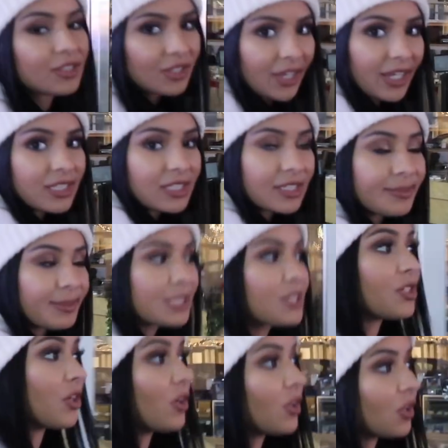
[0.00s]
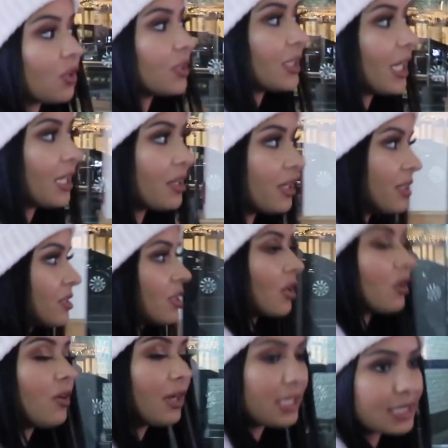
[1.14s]
You guys, it's been so cold and this
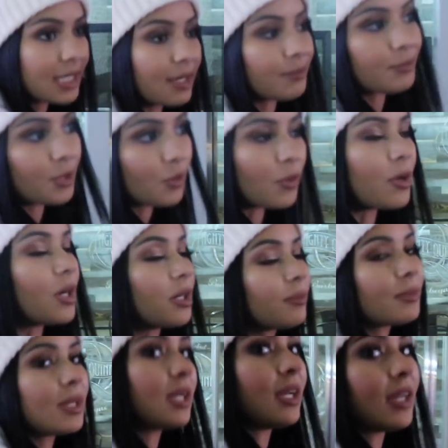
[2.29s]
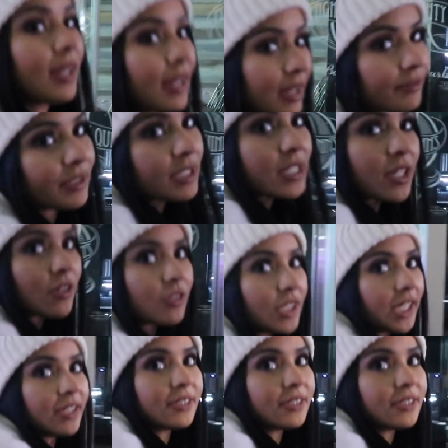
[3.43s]
cold has kept me warm every single day.